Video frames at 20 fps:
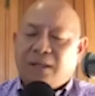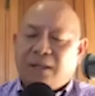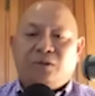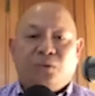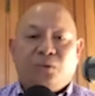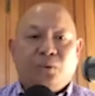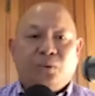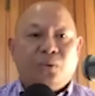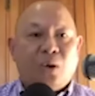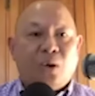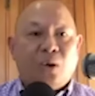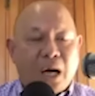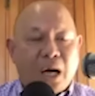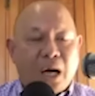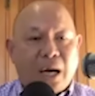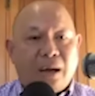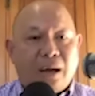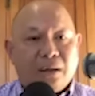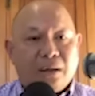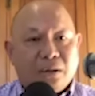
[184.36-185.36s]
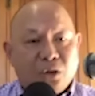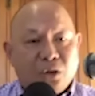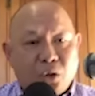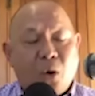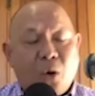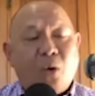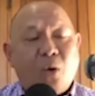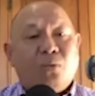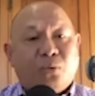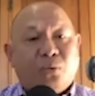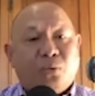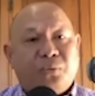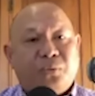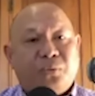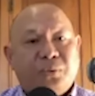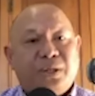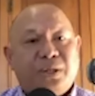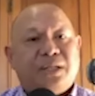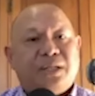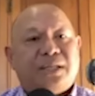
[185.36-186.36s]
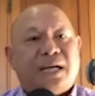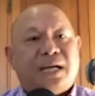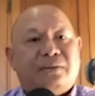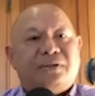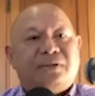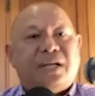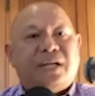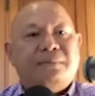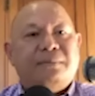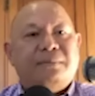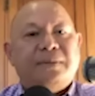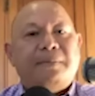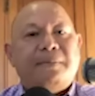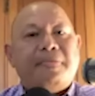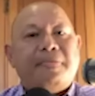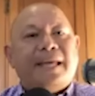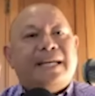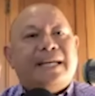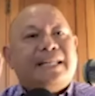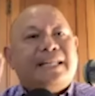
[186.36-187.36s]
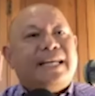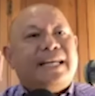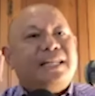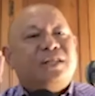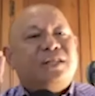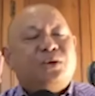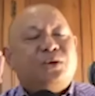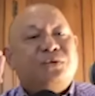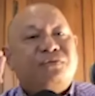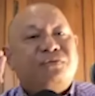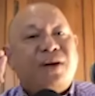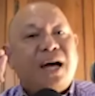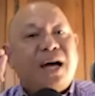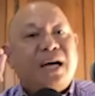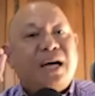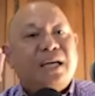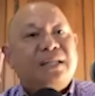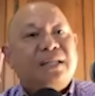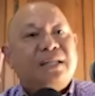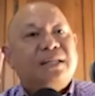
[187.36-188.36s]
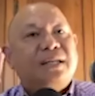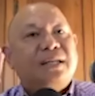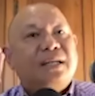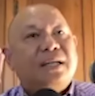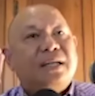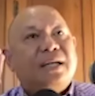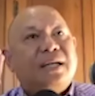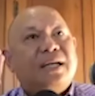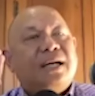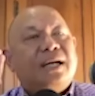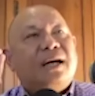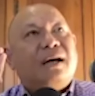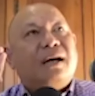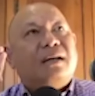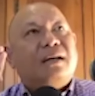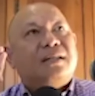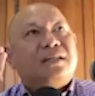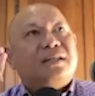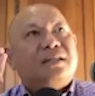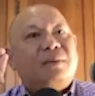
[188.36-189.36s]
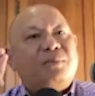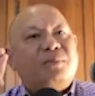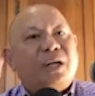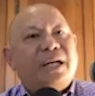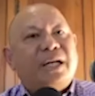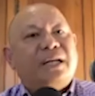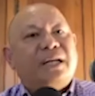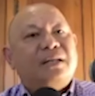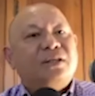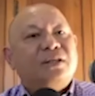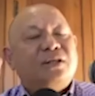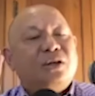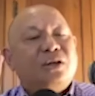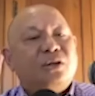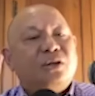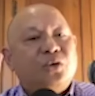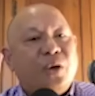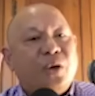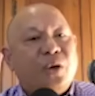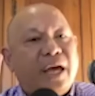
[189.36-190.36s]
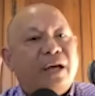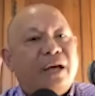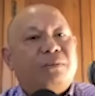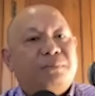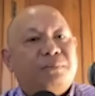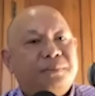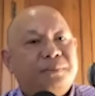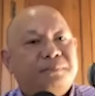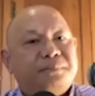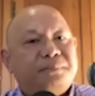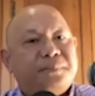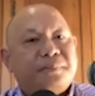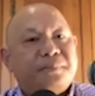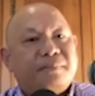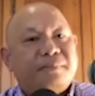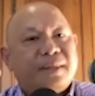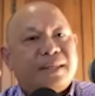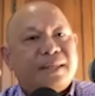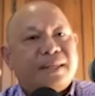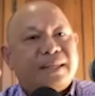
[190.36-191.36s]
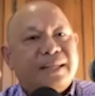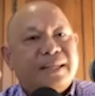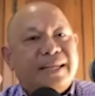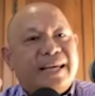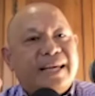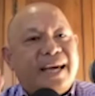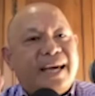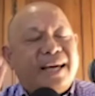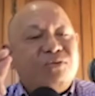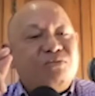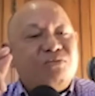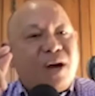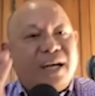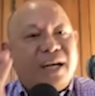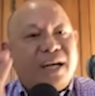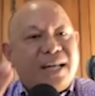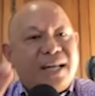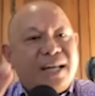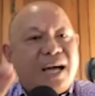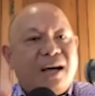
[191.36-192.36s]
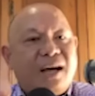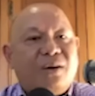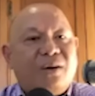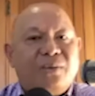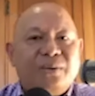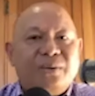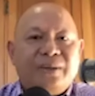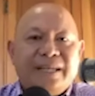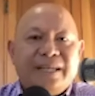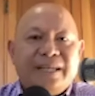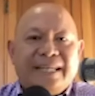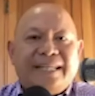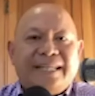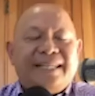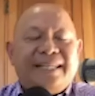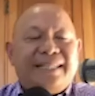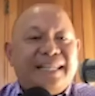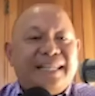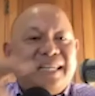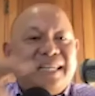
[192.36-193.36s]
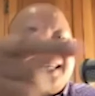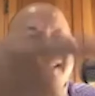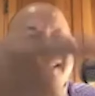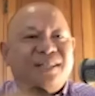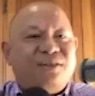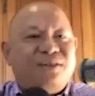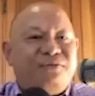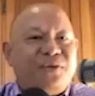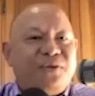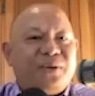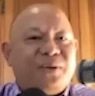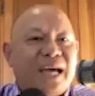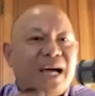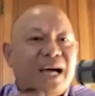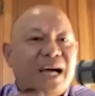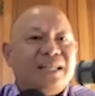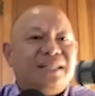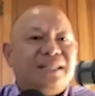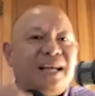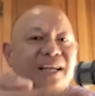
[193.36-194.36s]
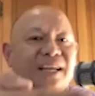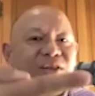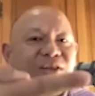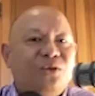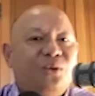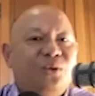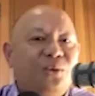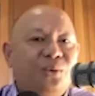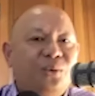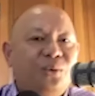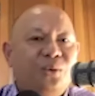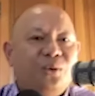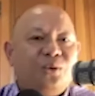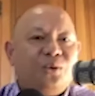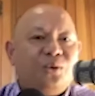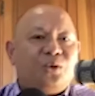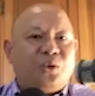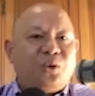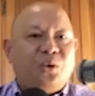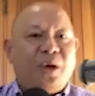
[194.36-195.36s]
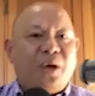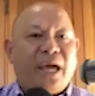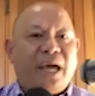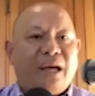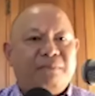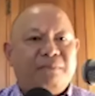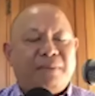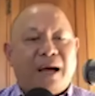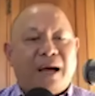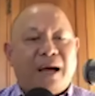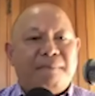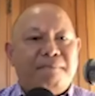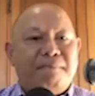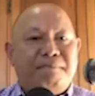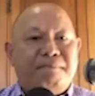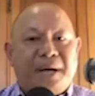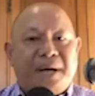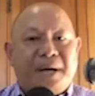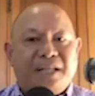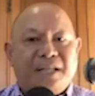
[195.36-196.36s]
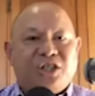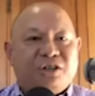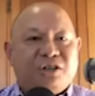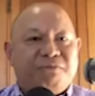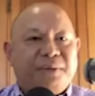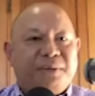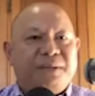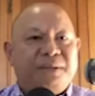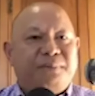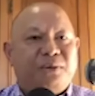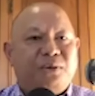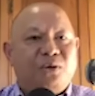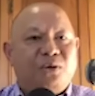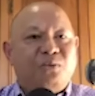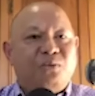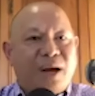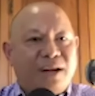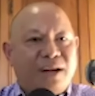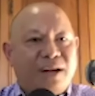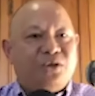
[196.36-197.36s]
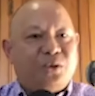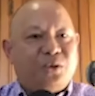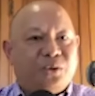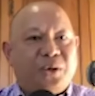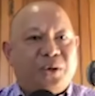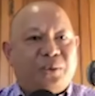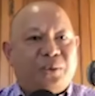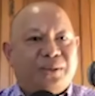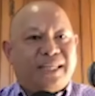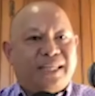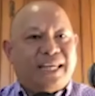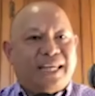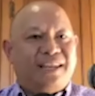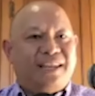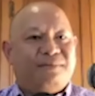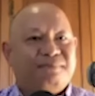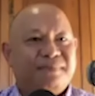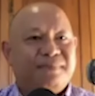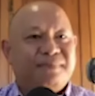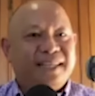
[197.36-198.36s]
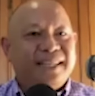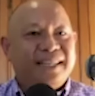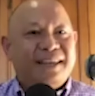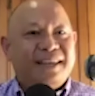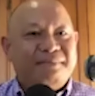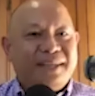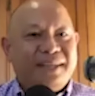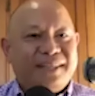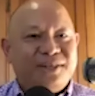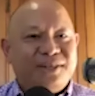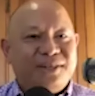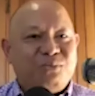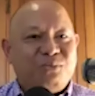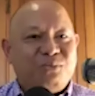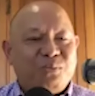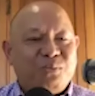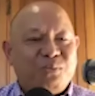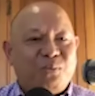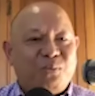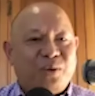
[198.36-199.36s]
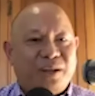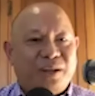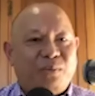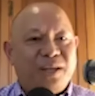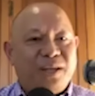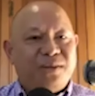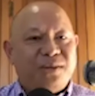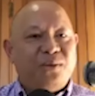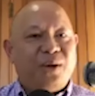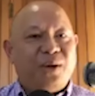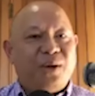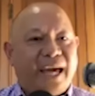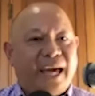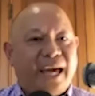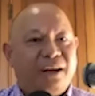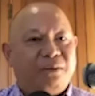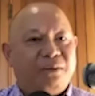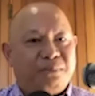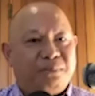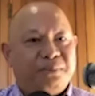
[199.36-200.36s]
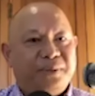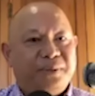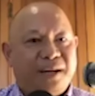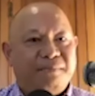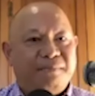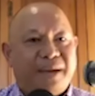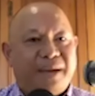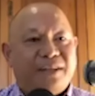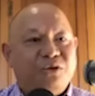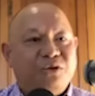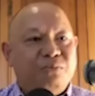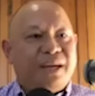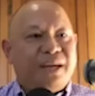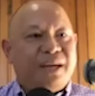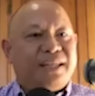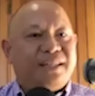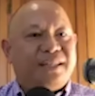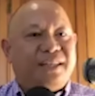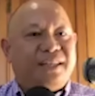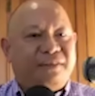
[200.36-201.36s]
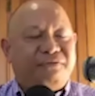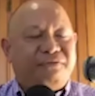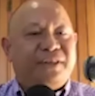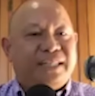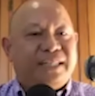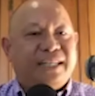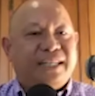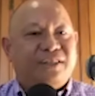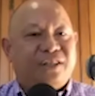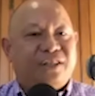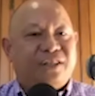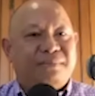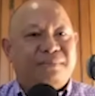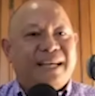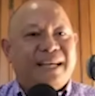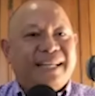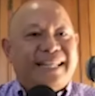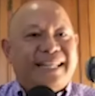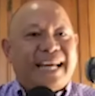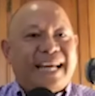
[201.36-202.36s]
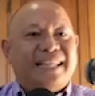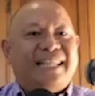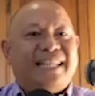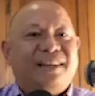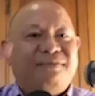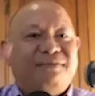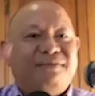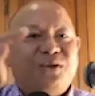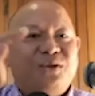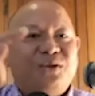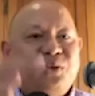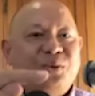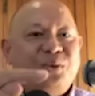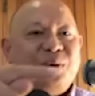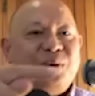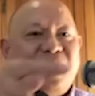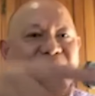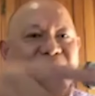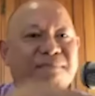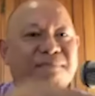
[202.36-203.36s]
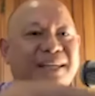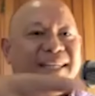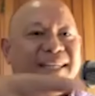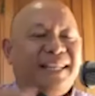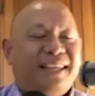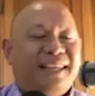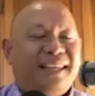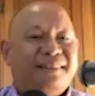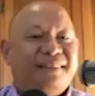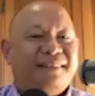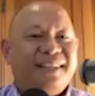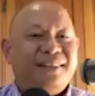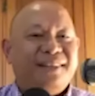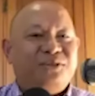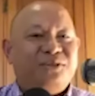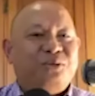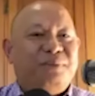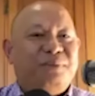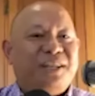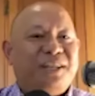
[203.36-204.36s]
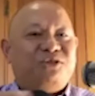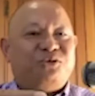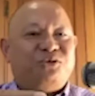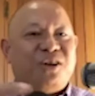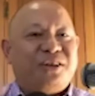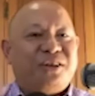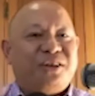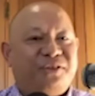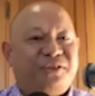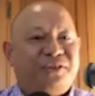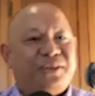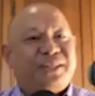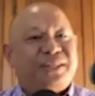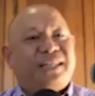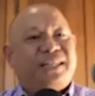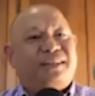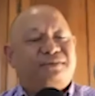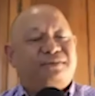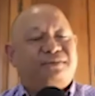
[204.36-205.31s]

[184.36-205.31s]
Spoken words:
to go through these kind of times, that is to find someone else to help. And right now, it is easier for guys like you to help a bunch of people around you, your team. Because when you help them and you make a difference into them, that gives you a meaning to be stronger for yourself.